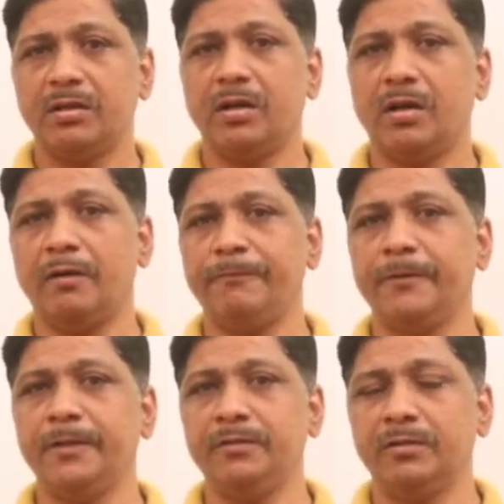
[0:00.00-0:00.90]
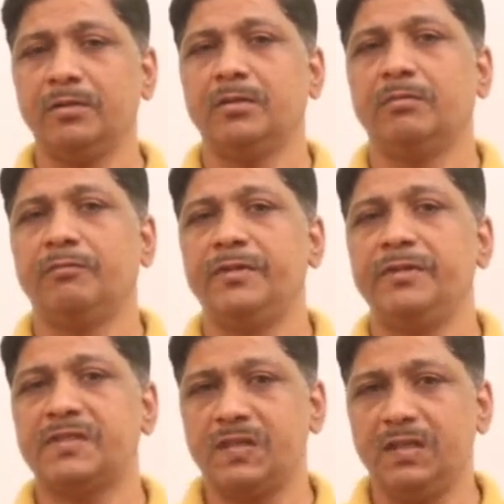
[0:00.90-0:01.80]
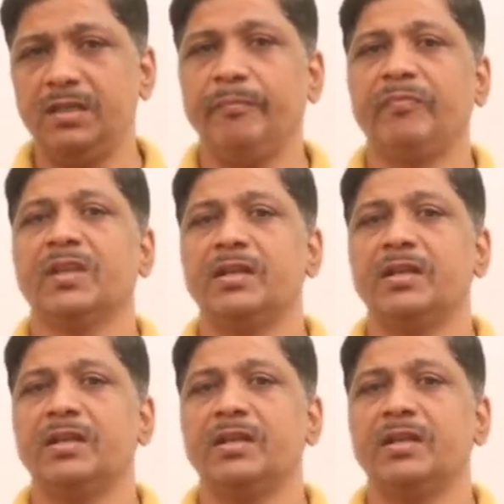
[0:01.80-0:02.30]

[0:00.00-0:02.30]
often we see